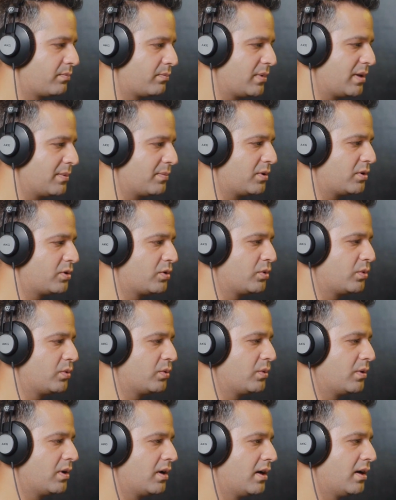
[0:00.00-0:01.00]
people
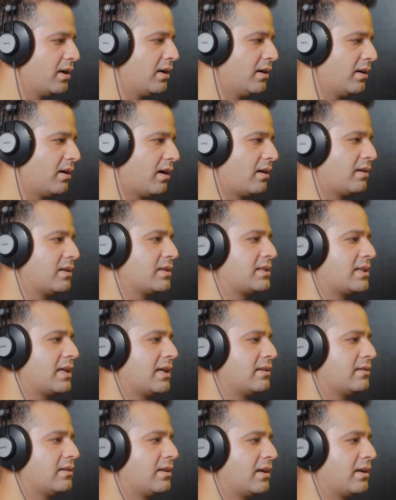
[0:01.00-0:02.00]
do
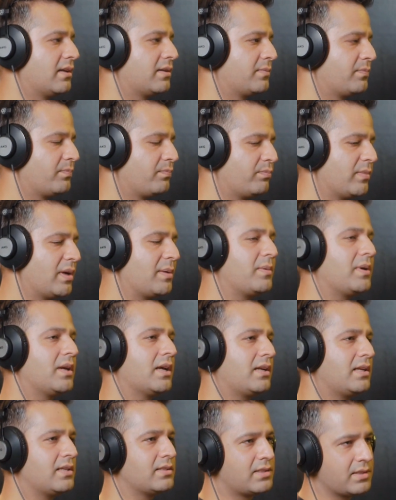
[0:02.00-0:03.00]
understand that maybe
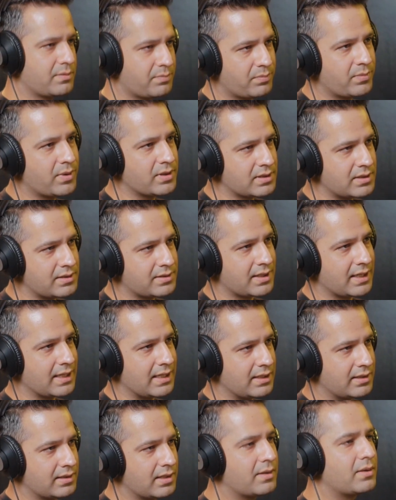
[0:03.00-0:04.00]
at least the person
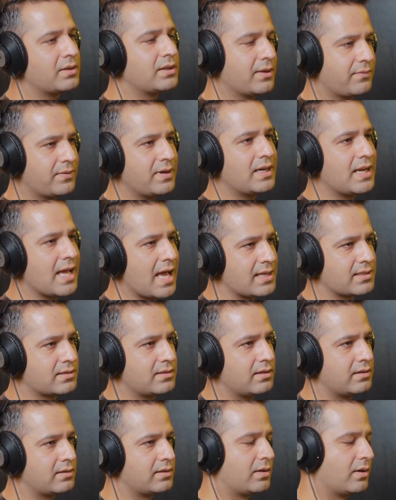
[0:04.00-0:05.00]
tried, definitely has
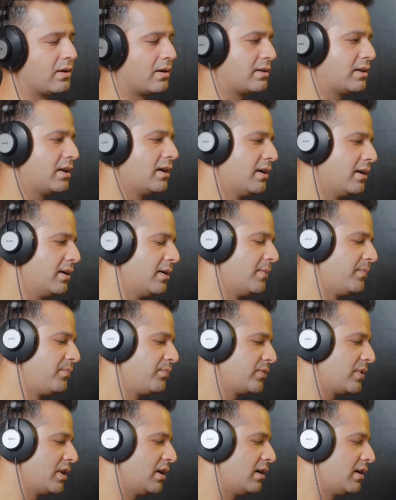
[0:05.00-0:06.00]
learned a
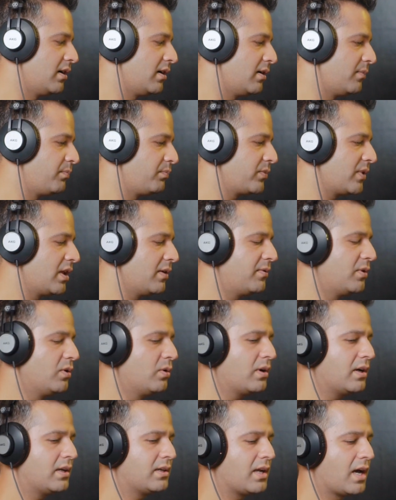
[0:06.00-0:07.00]
lot. If you
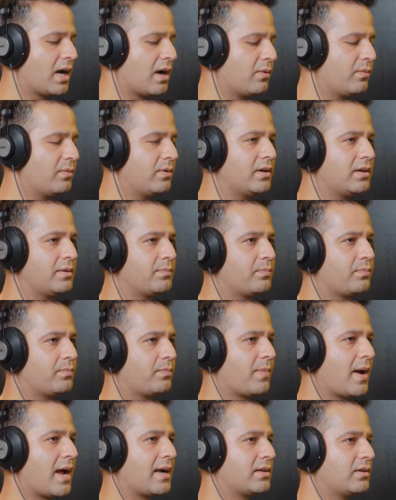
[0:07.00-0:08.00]
look at our
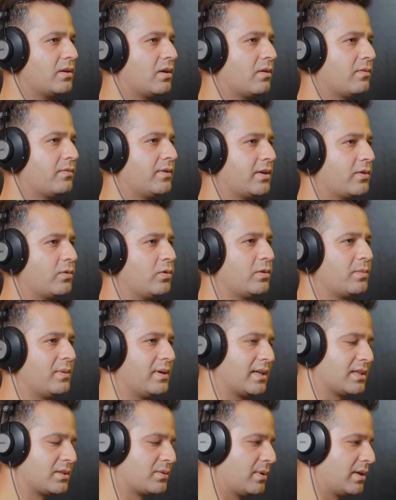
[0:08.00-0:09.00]
pattern of
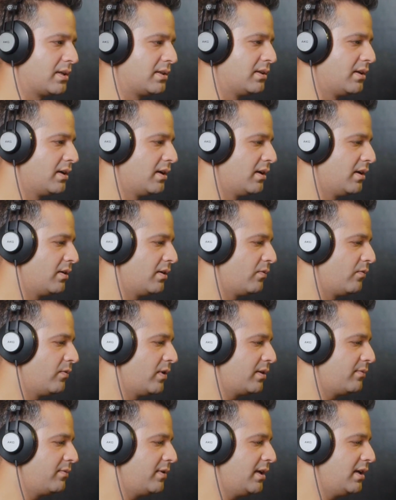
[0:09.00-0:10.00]
recruitment as well,
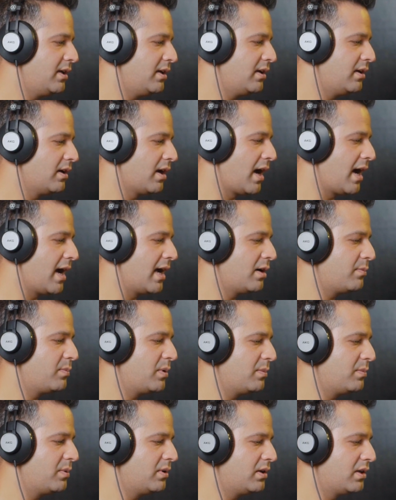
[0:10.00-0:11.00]
when we hire
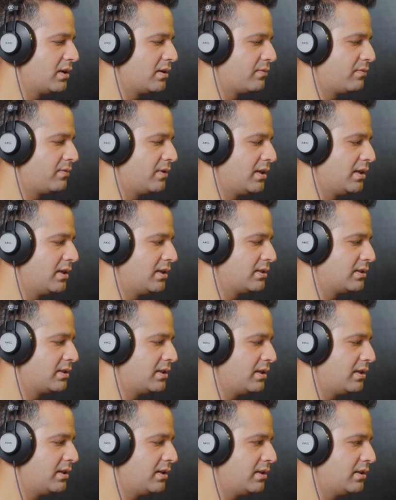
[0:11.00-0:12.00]
people, if we
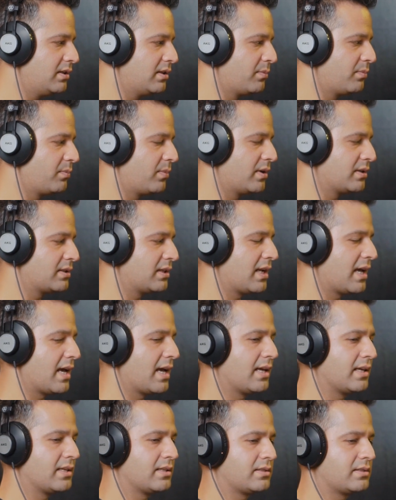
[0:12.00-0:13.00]
see the person
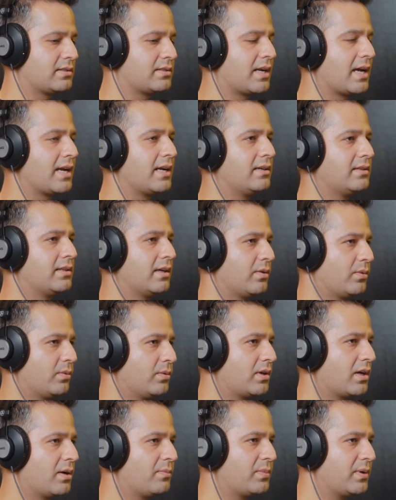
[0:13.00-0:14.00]
has tried their
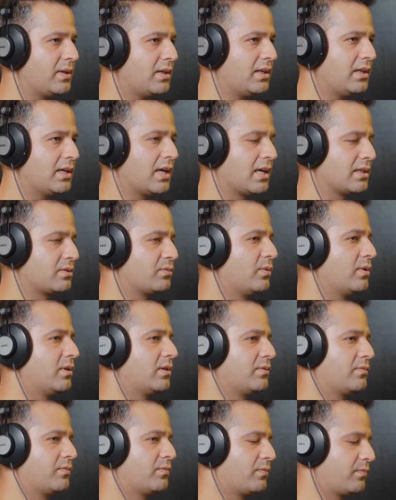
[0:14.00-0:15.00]
own company, has
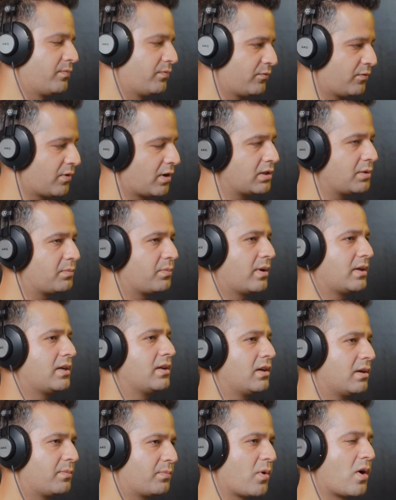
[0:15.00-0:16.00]
worked for the
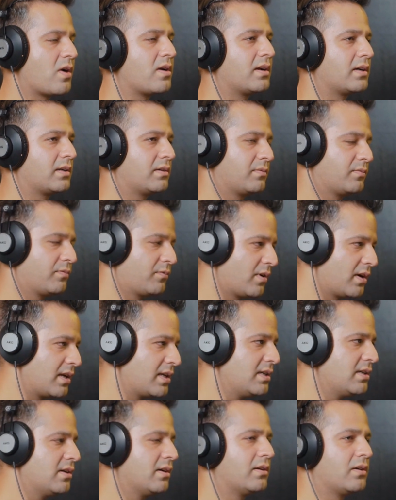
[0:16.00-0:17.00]
particular product for a
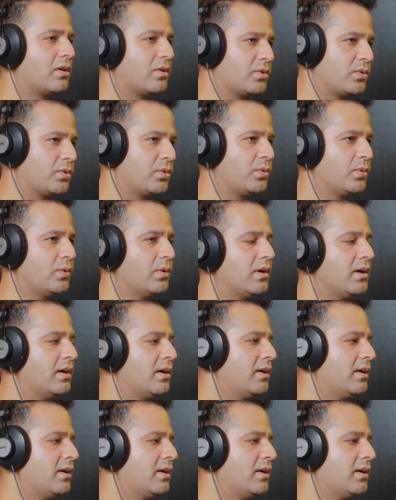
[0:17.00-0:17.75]
year or two,